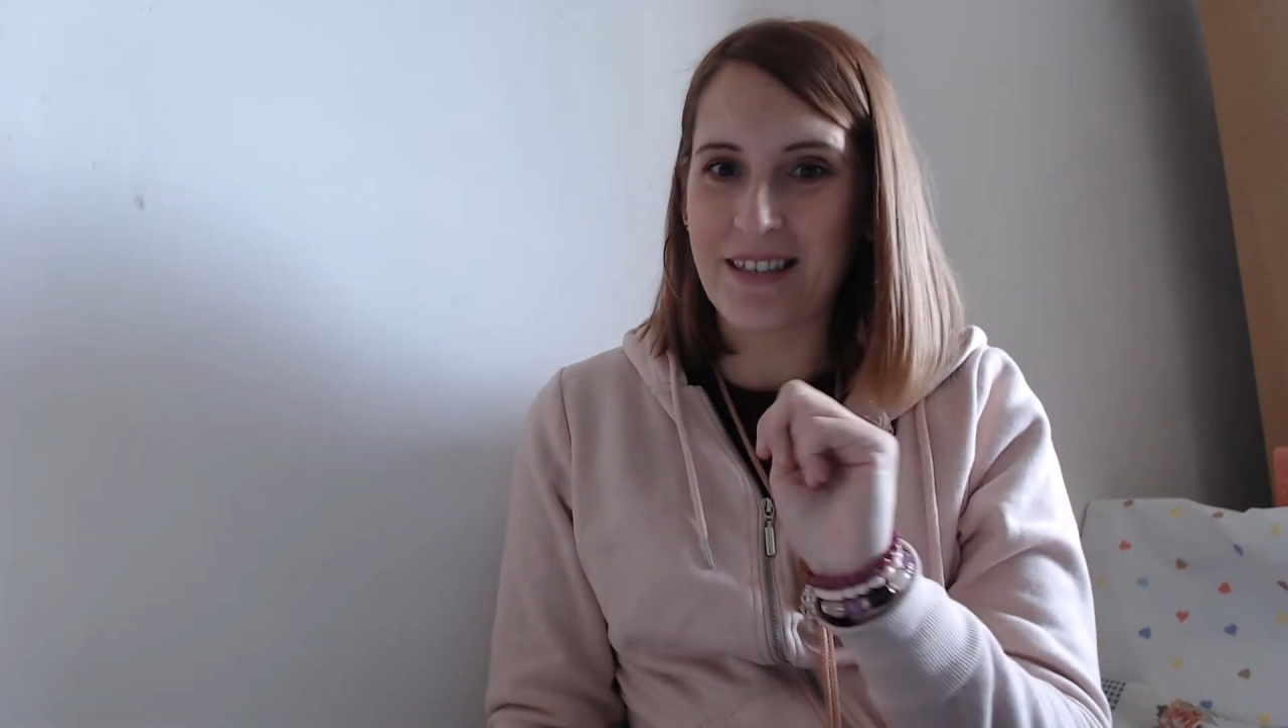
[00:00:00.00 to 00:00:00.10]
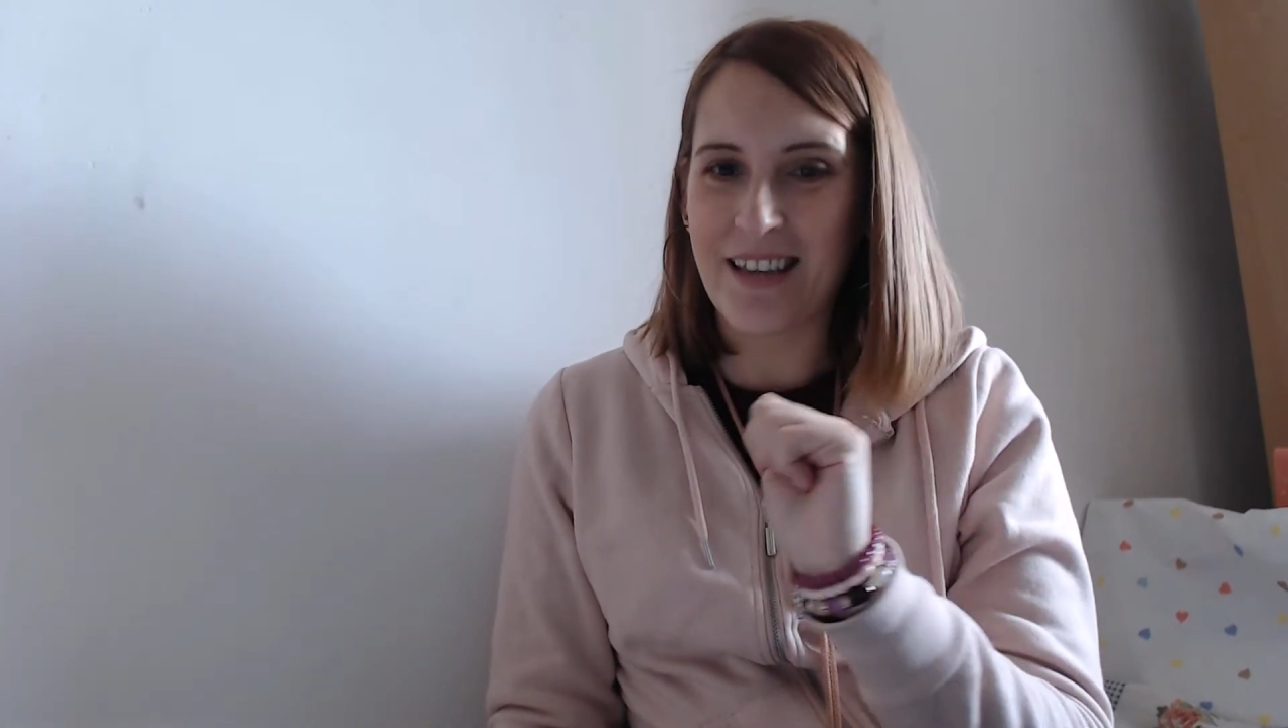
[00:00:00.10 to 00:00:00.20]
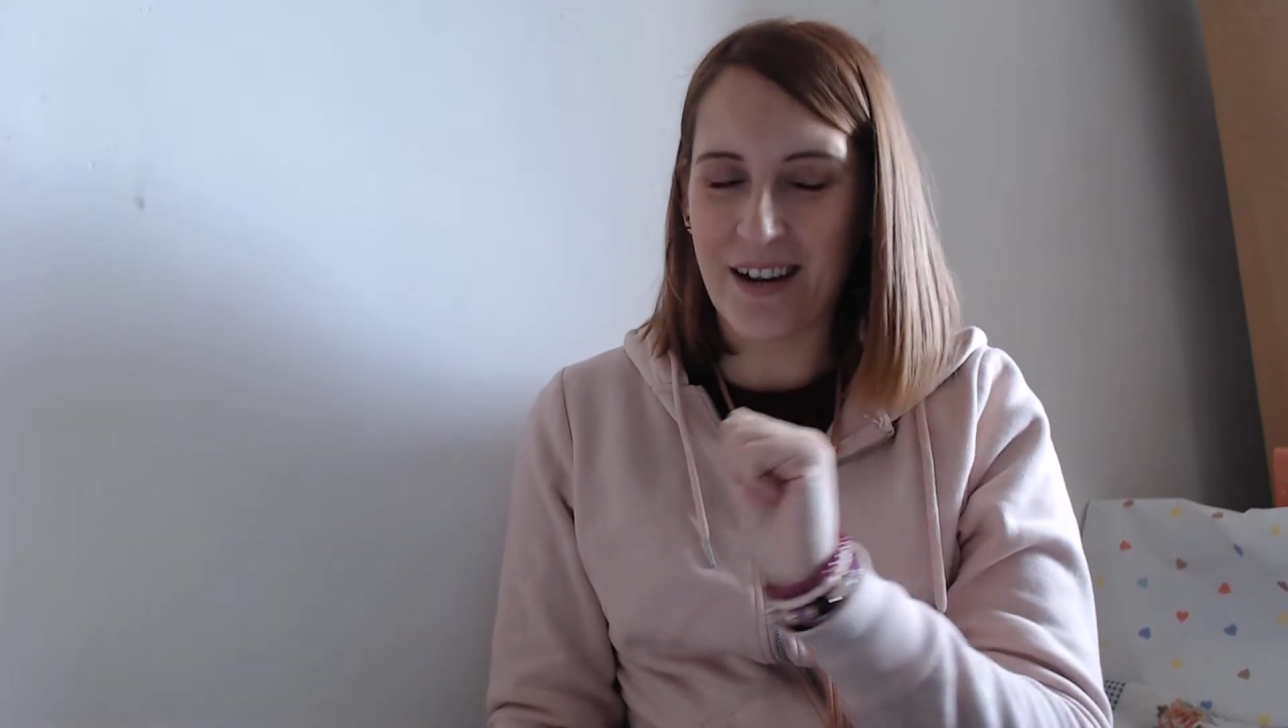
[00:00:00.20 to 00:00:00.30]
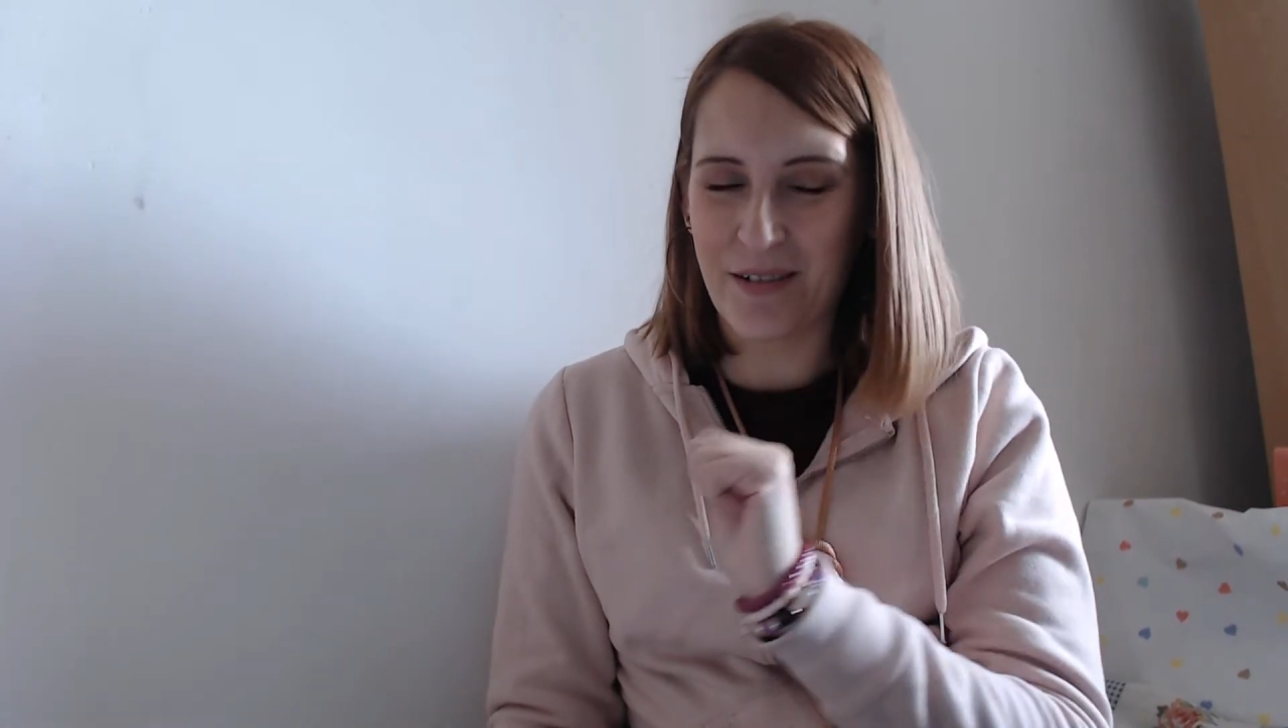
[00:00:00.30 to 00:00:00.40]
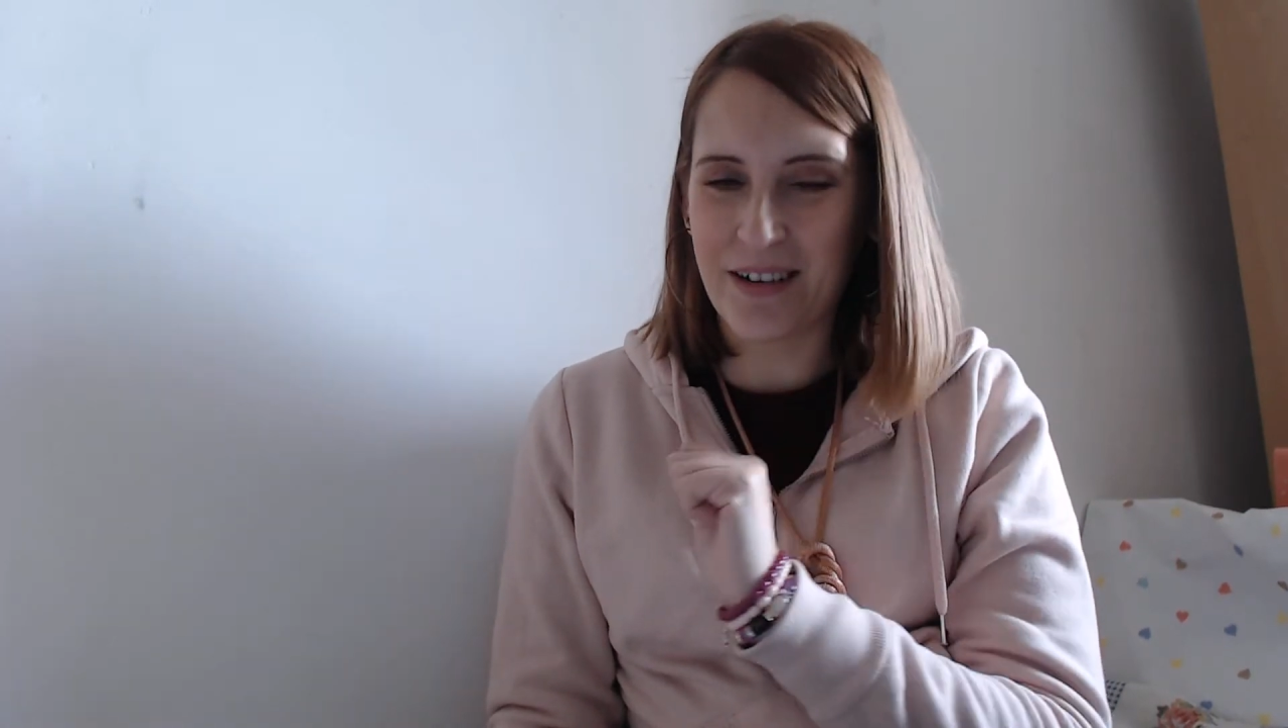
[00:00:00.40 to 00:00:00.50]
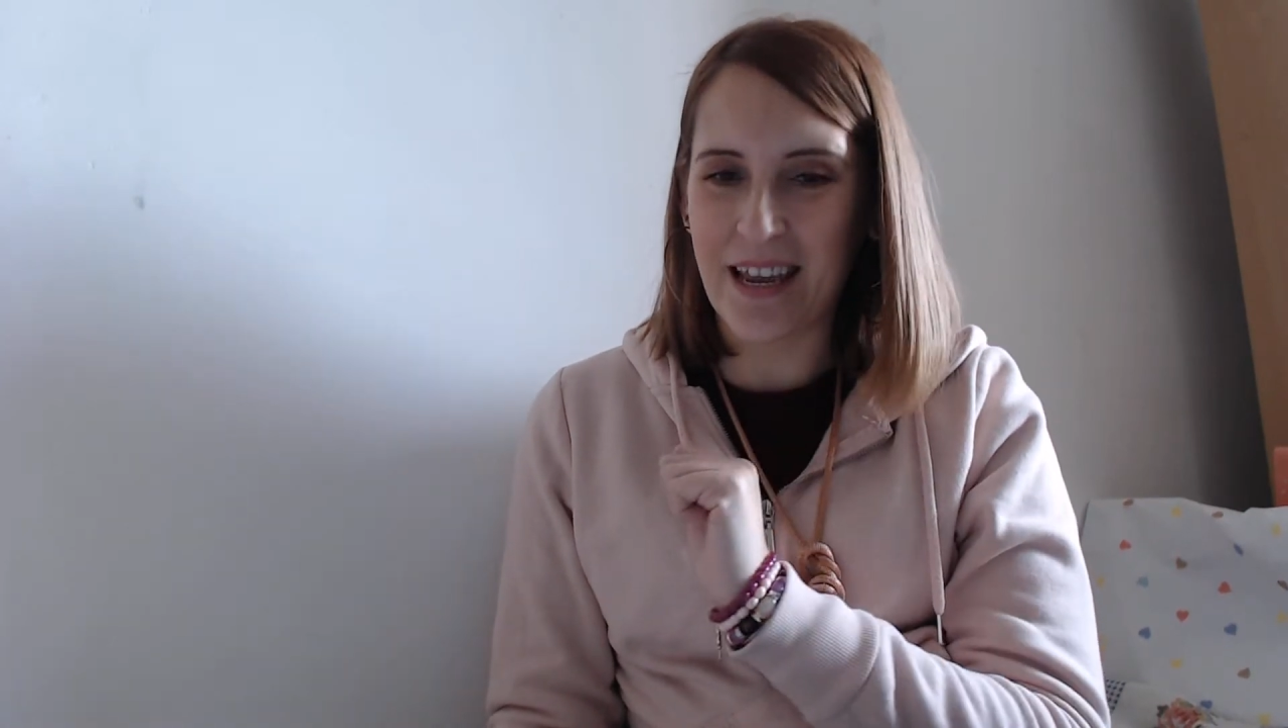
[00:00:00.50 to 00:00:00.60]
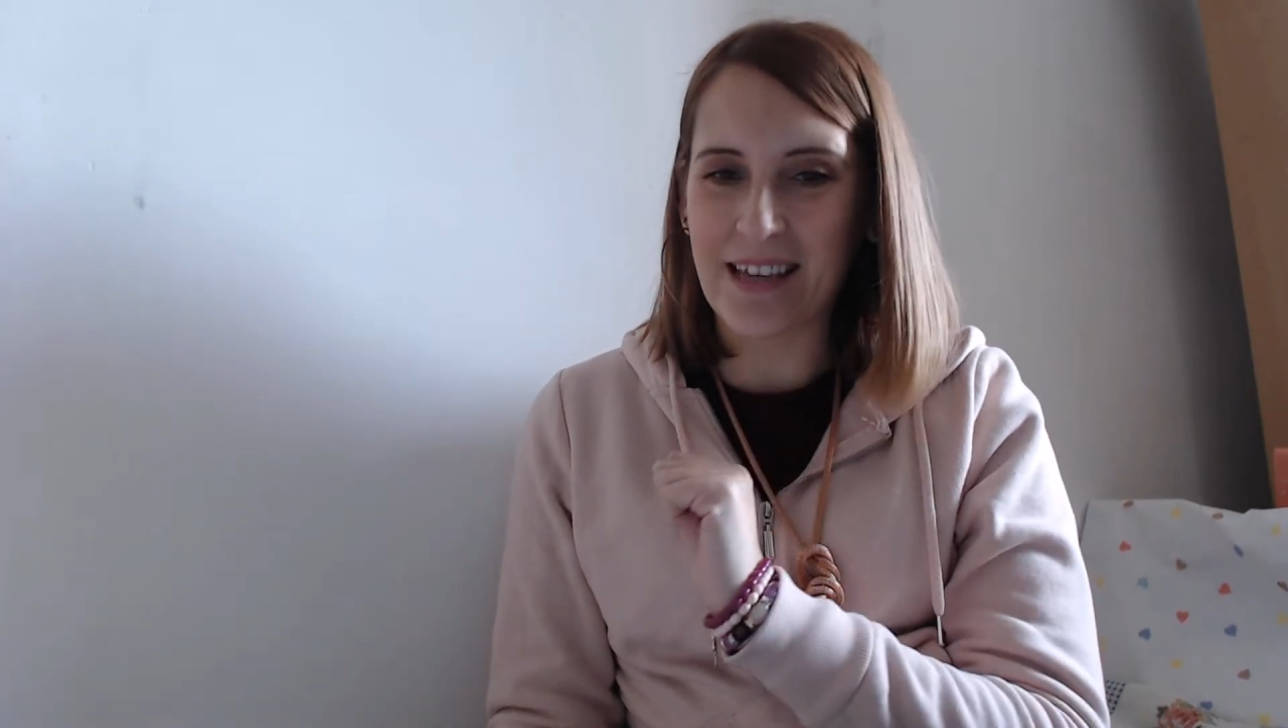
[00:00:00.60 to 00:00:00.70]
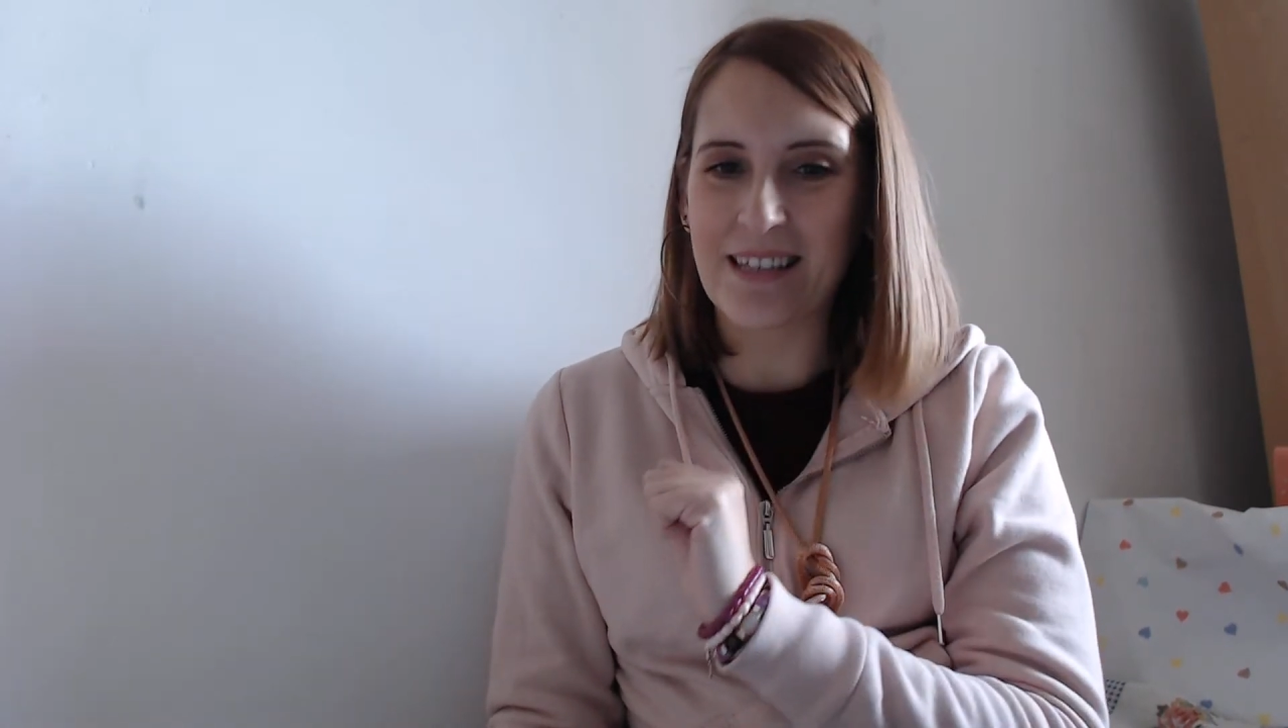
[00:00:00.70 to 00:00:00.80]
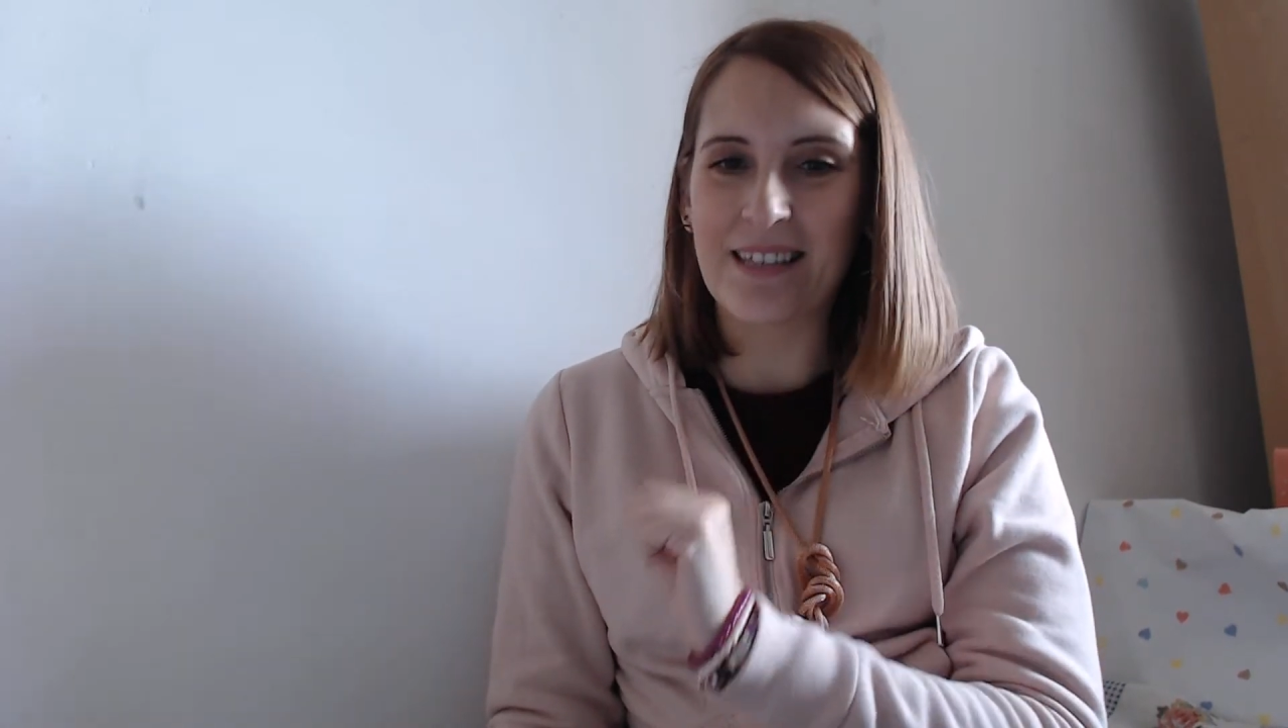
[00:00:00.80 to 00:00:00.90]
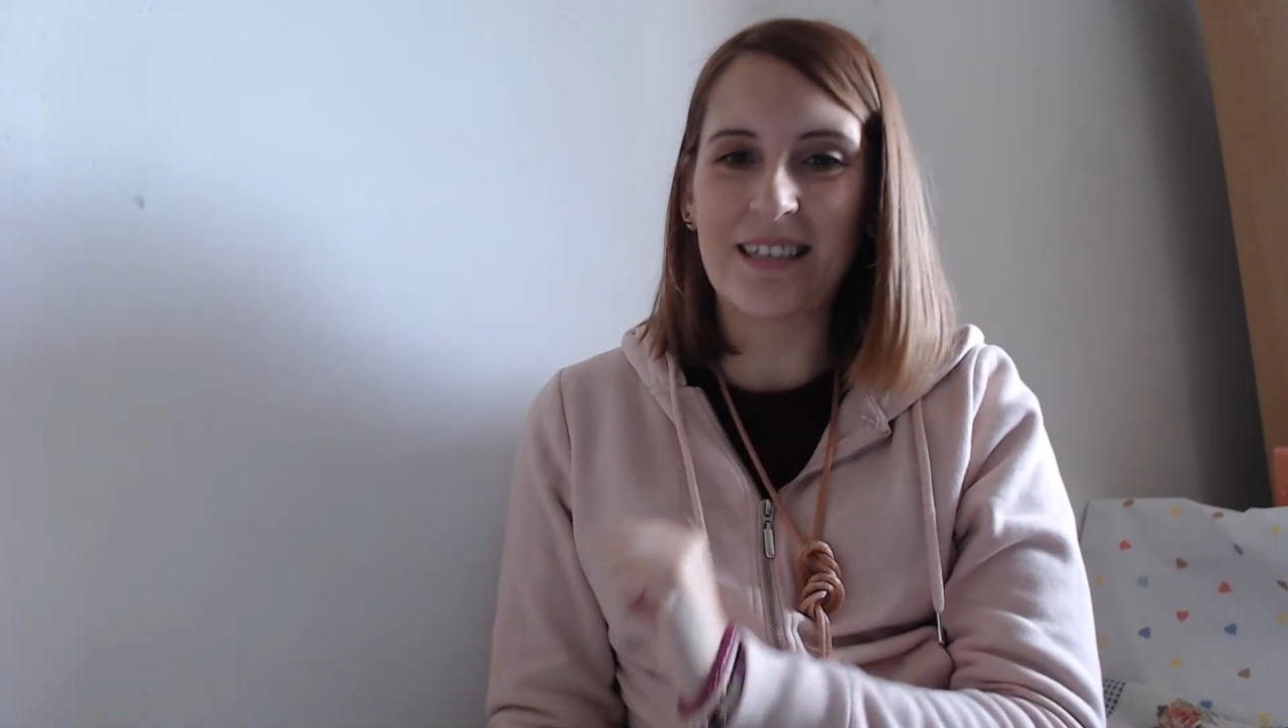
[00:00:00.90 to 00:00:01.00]
tarot
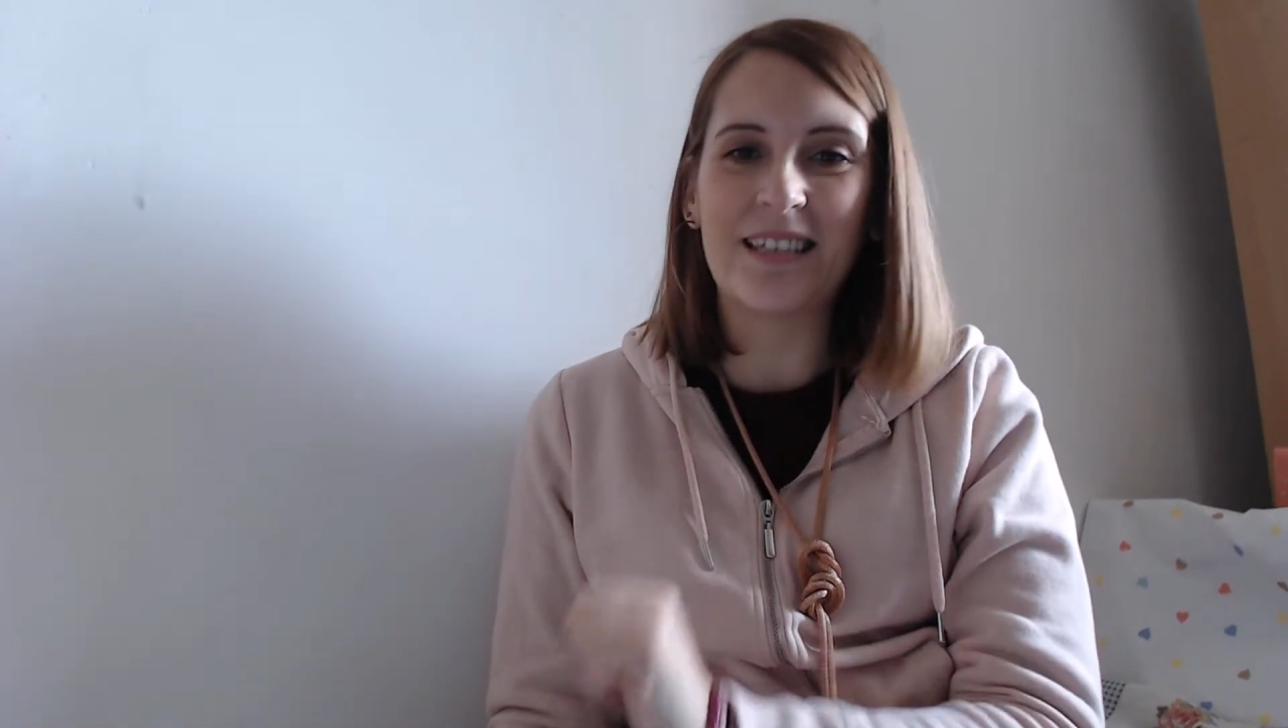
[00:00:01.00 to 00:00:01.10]
decks,